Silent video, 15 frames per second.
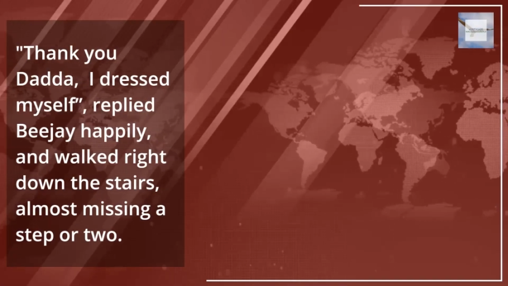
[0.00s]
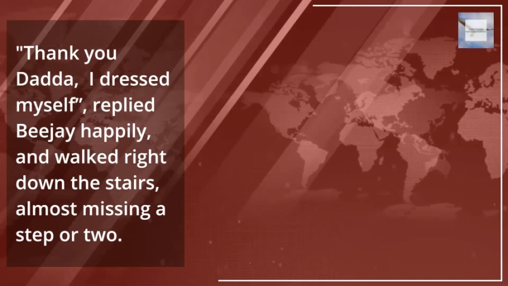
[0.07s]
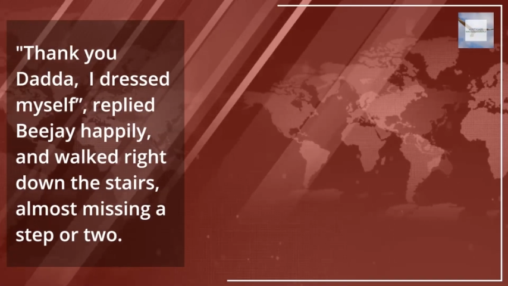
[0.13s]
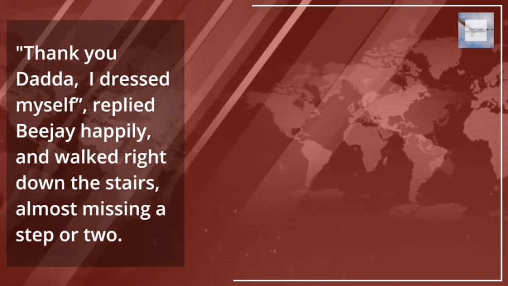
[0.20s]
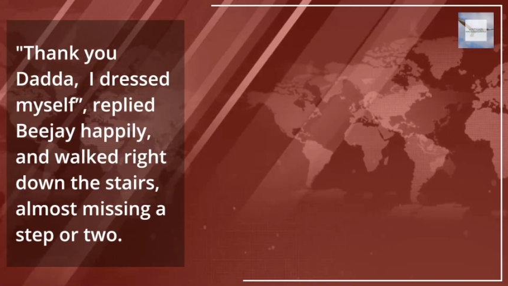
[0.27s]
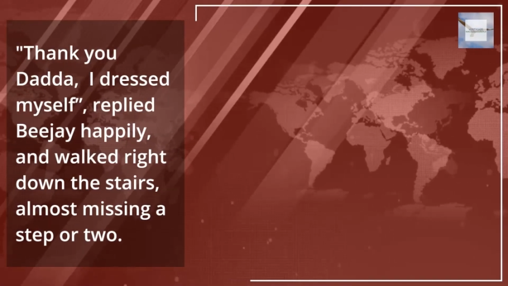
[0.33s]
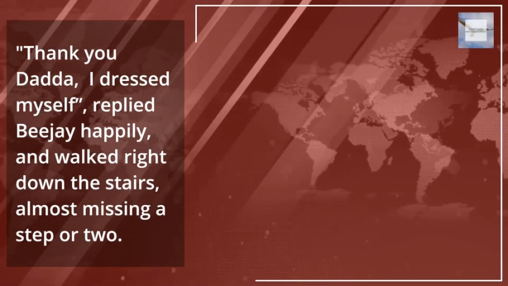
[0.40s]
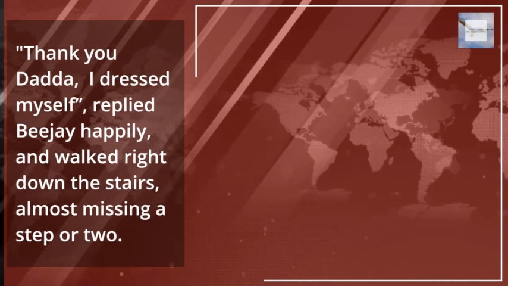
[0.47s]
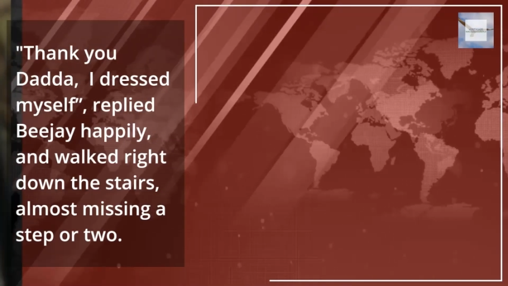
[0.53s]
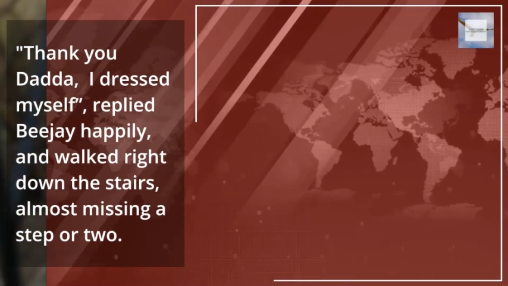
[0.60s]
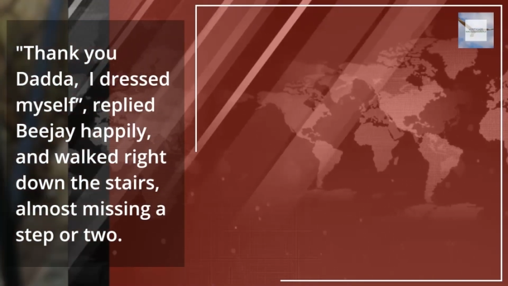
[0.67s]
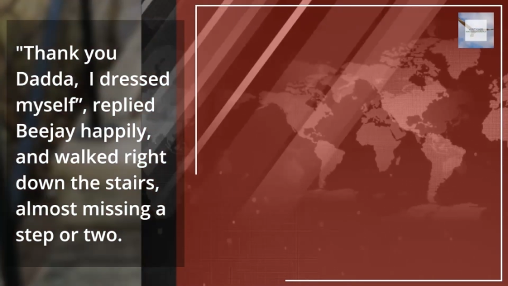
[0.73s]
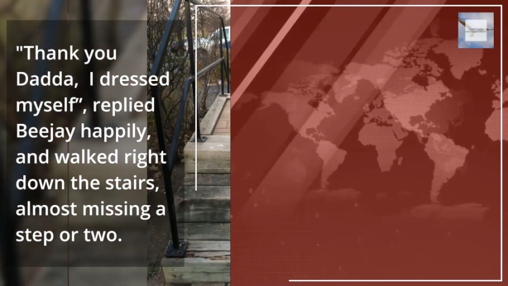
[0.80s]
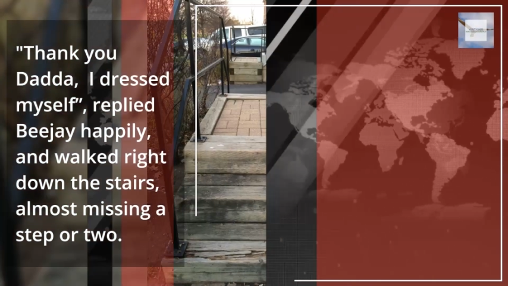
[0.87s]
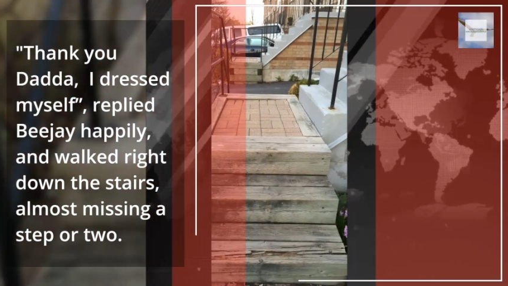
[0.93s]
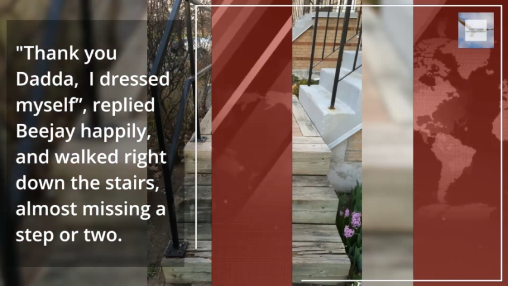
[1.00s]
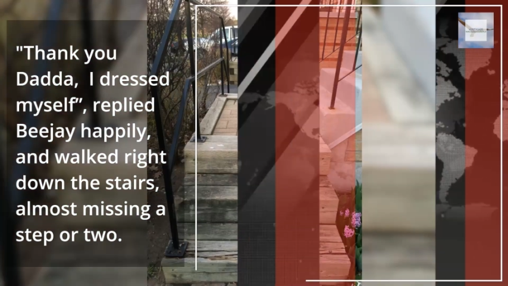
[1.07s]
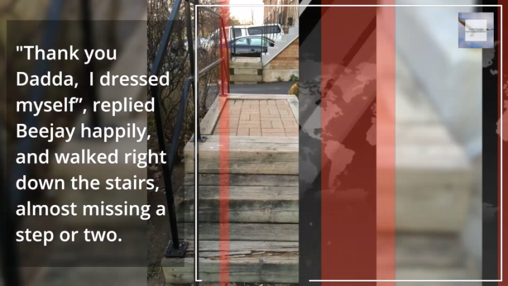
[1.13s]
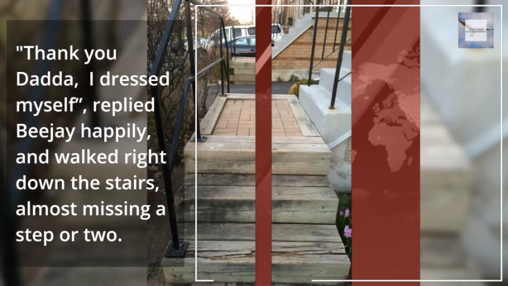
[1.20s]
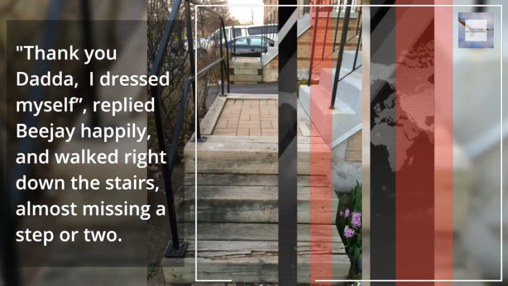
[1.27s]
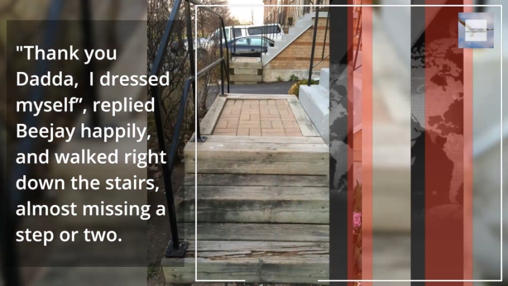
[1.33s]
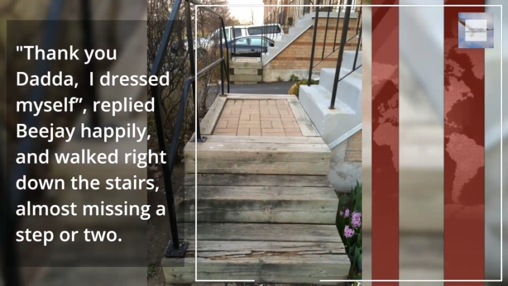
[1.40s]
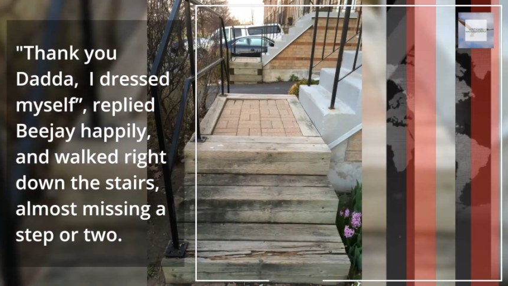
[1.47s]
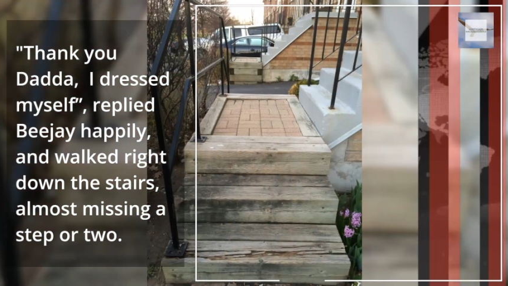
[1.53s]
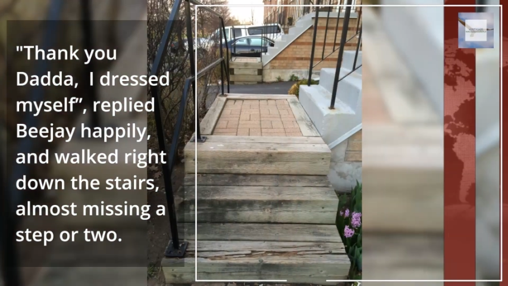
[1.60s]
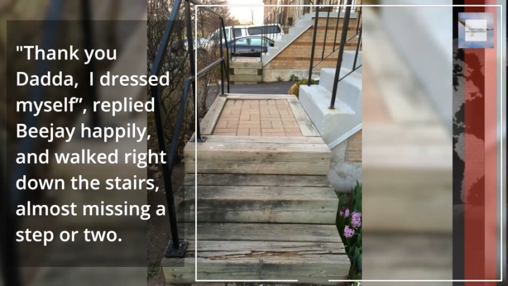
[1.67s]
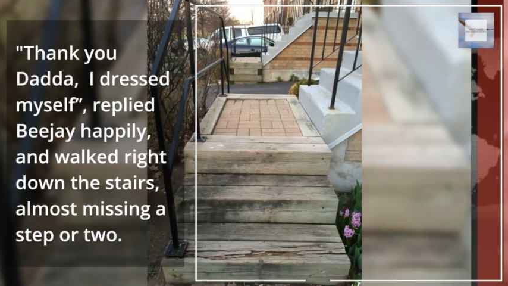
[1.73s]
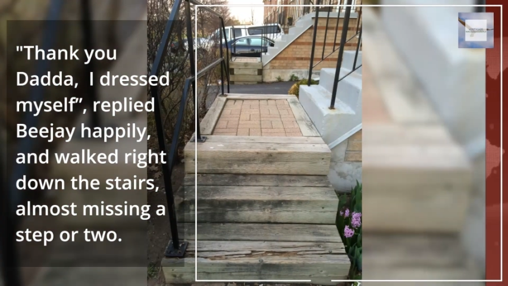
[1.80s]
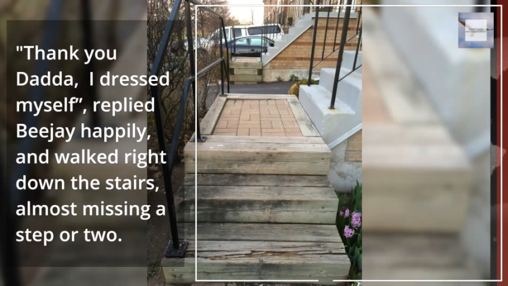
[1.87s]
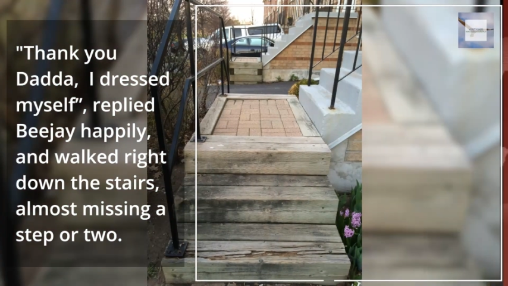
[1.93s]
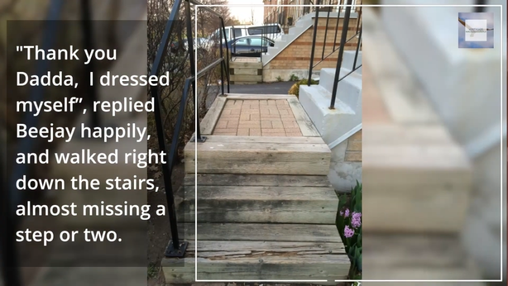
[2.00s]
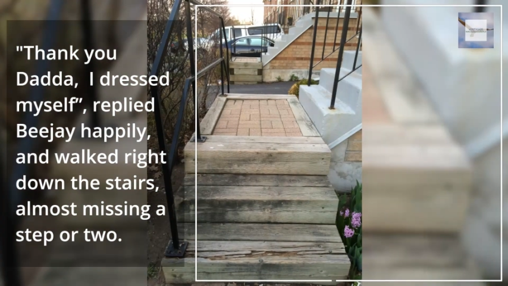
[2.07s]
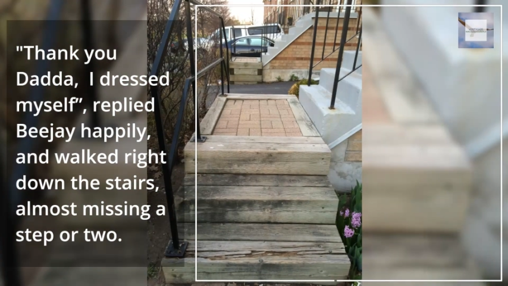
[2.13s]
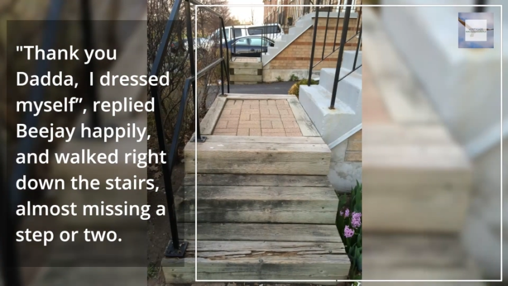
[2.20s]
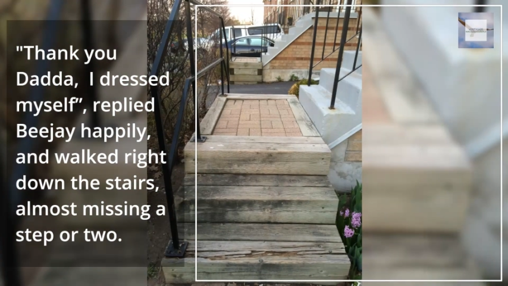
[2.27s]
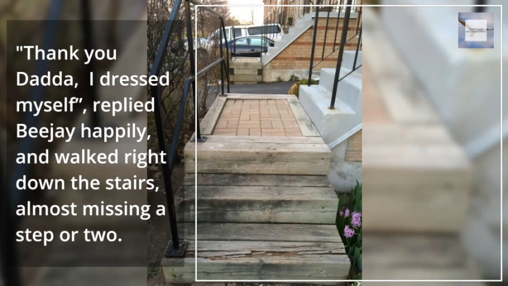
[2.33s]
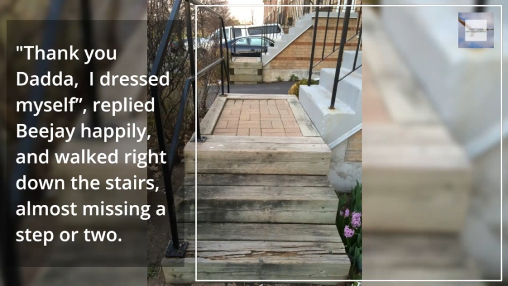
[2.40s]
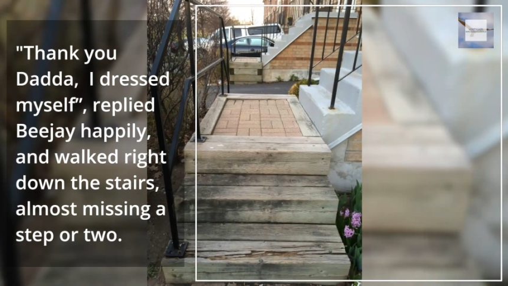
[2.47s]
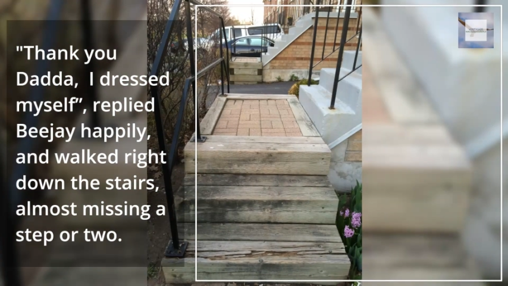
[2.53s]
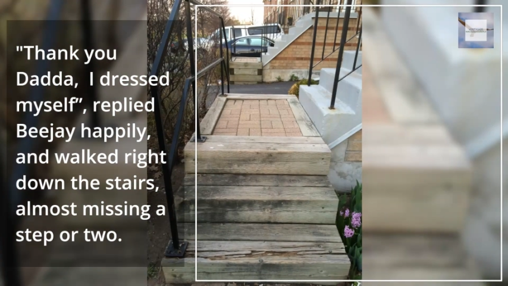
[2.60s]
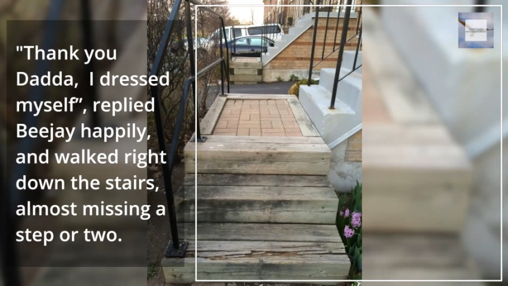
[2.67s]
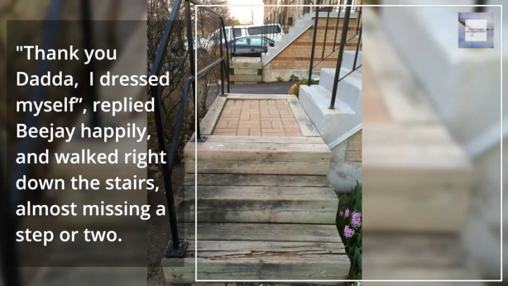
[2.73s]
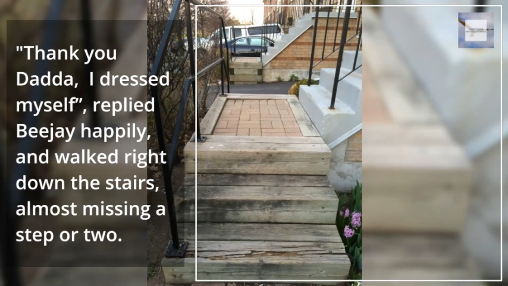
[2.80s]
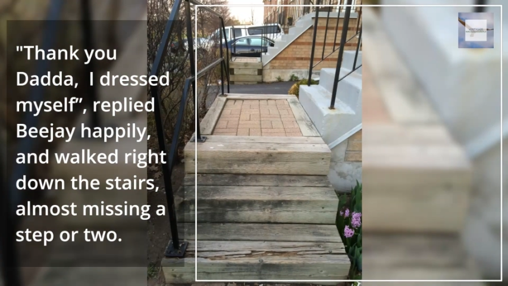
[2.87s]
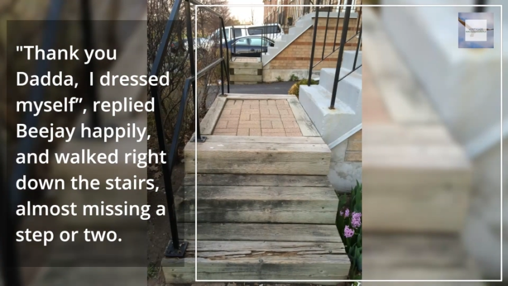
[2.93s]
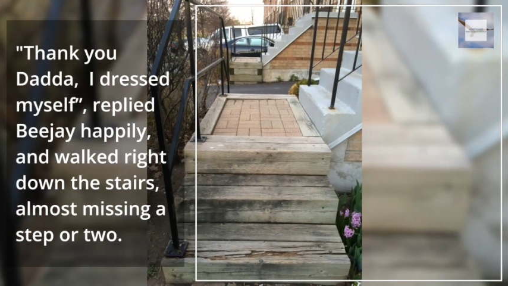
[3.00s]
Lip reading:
Nobody's mouth can be seen.